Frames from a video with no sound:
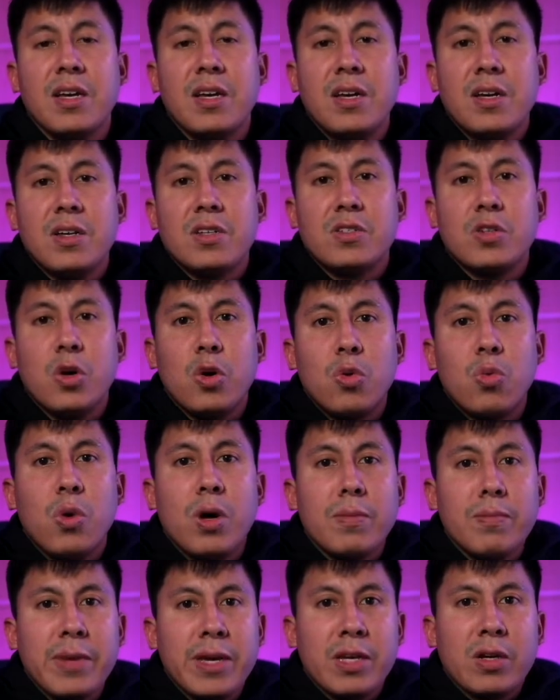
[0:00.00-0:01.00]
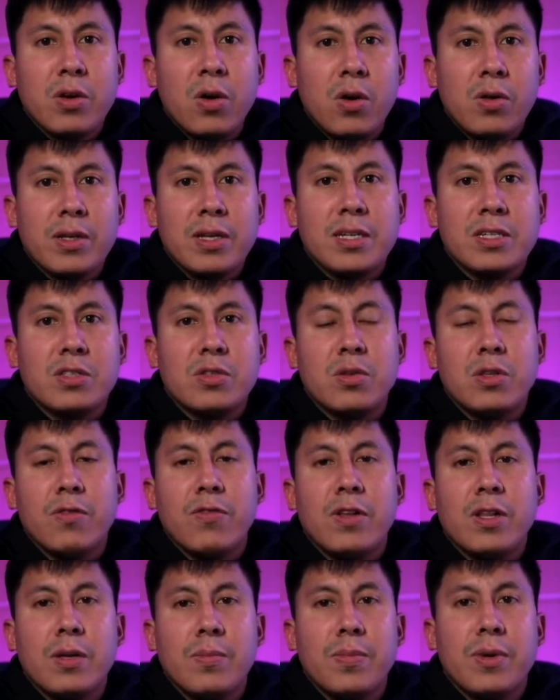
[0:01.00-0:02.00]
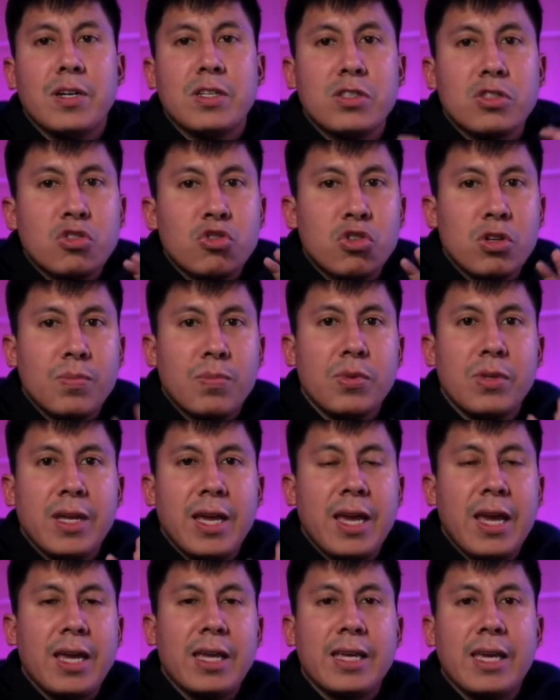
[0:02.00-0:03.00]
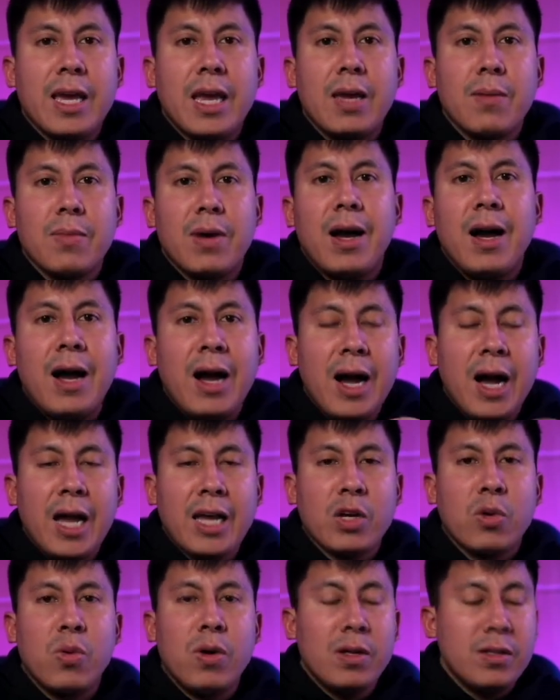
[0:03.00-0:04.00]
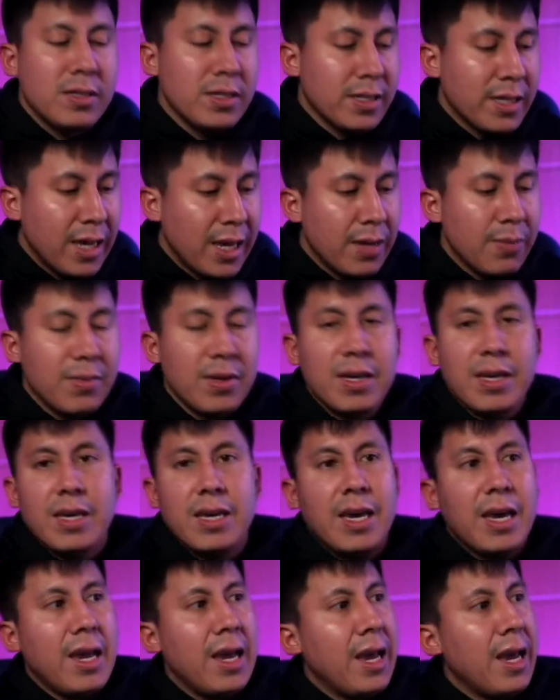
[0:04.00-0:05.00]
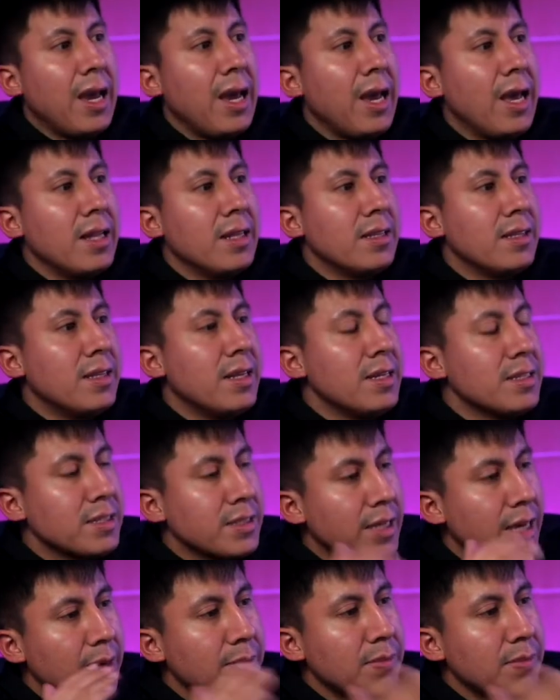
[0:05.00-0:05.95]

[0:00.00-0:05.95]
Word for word: So one main goal is to develop a triple A game, a high quality game, and this game